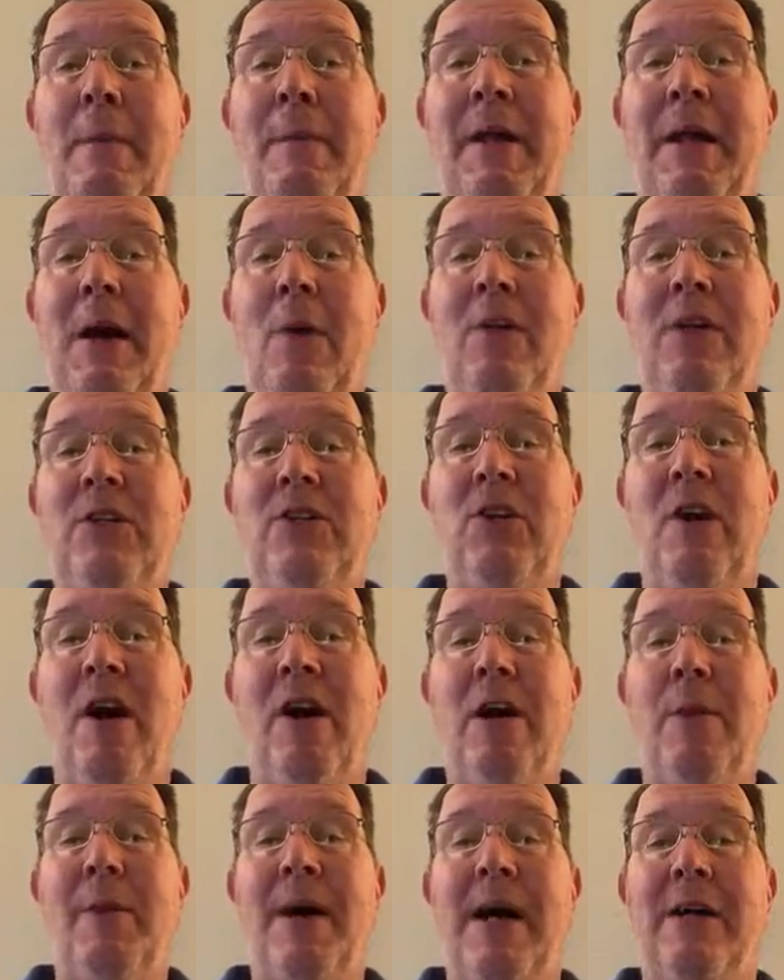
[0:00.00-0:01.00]
But I want to
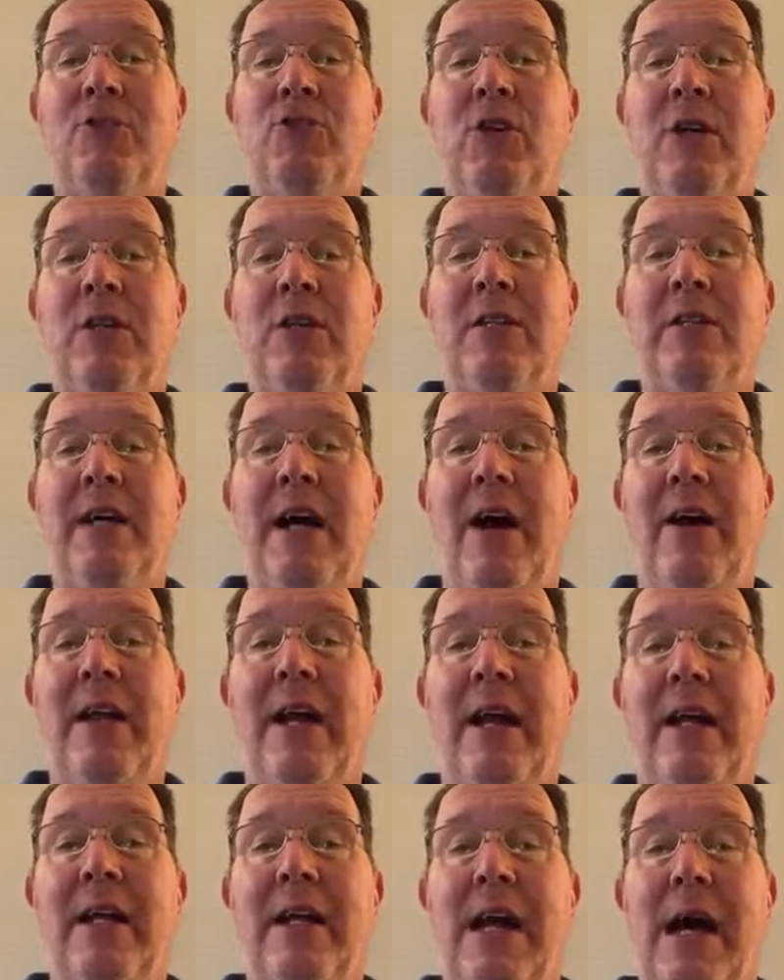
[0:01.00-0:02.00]
talk about trickle-down
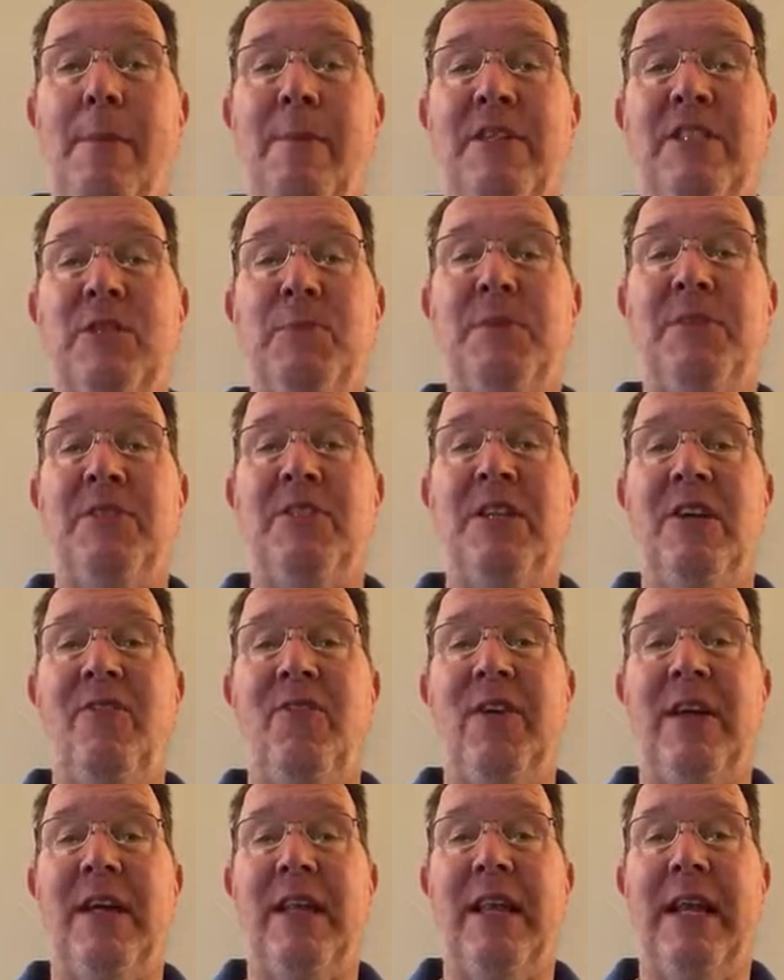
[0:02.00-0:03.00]
economics
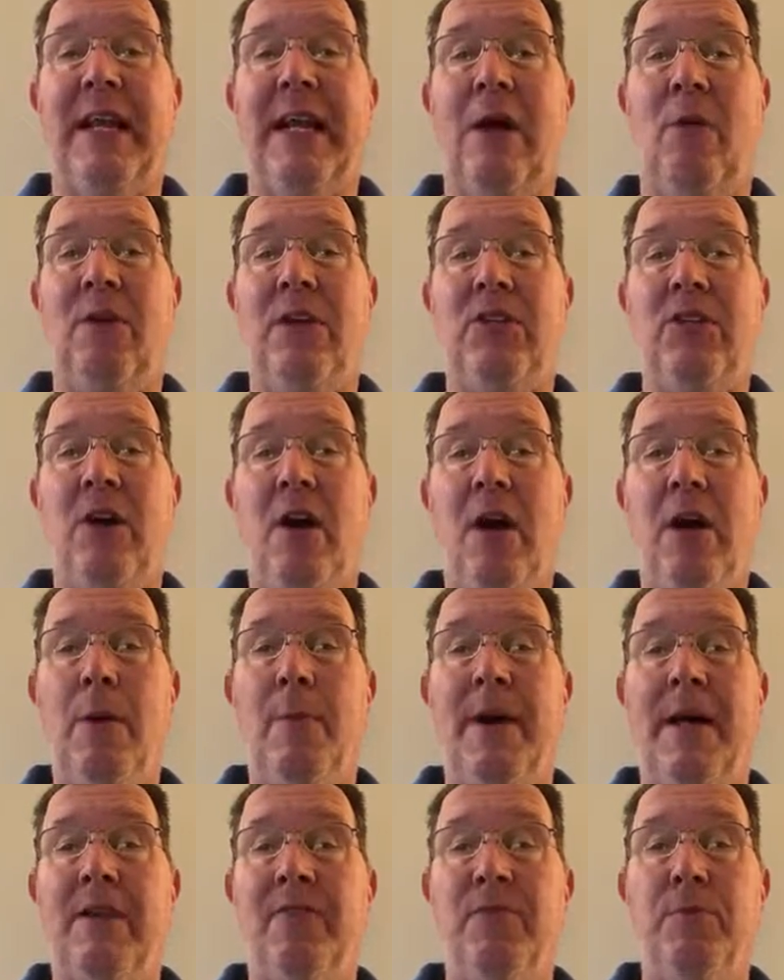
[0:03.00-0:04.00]
specifically, and I want to talk
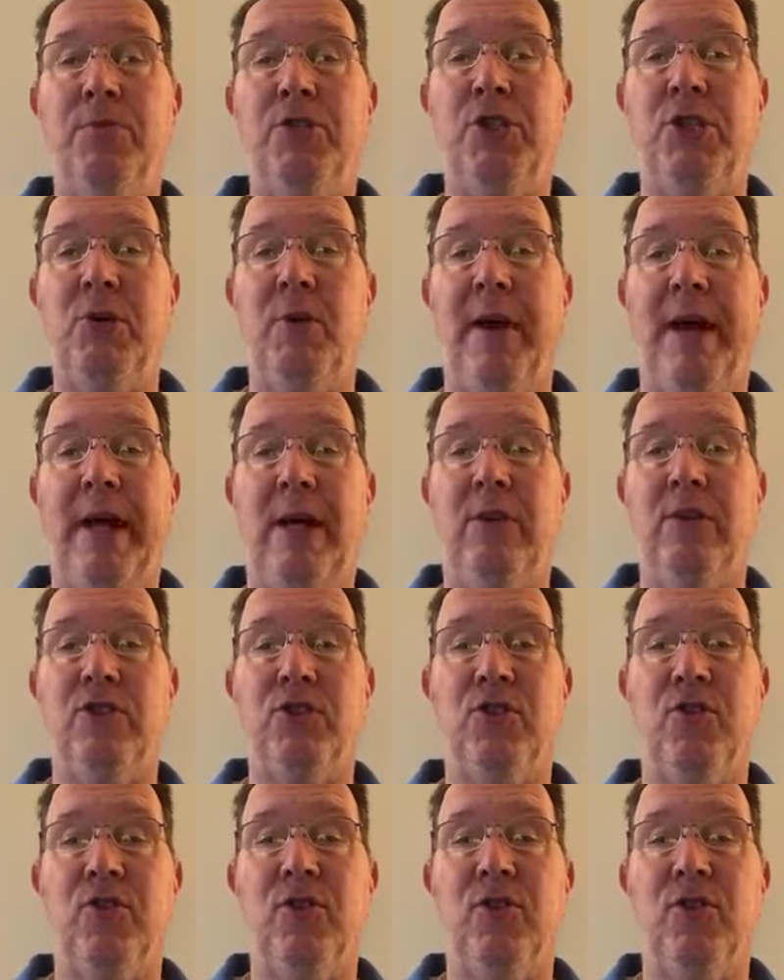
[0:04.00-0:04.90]
about it from two angles.